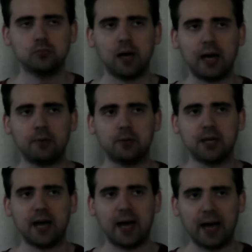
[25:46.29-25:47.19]
I would
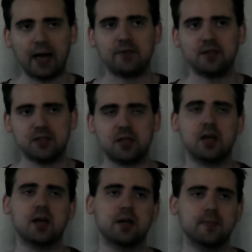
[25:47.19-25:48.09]
have to
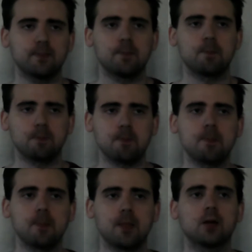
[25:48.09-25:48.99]
say
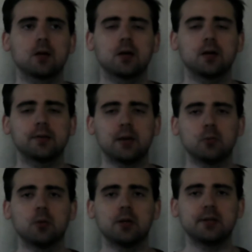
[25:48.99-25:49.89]
that
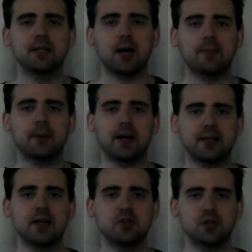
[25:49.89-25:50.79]
really caught my
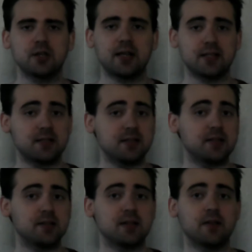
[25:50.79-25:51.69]
attention at the
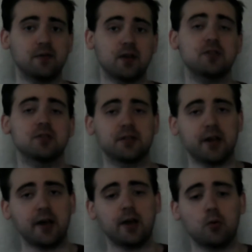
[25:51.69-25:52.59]
Disney Investors
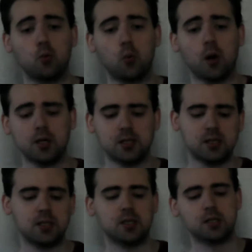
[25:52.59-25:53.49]
Day
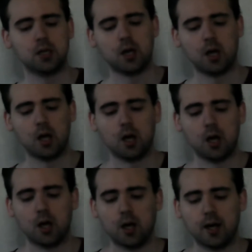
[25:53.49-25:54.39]
was
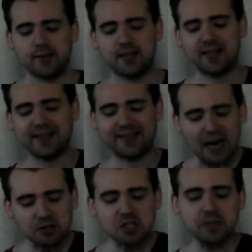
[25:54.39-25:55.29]
the
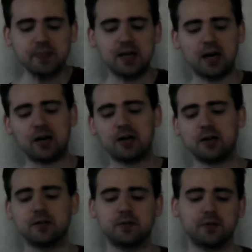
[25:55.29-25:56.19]
announcement
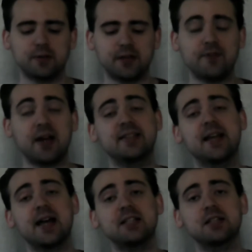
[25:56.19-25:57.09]
of the
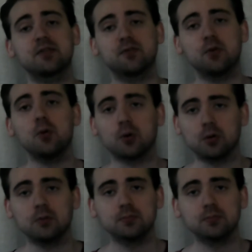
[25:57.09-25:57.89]
Fantastic Four.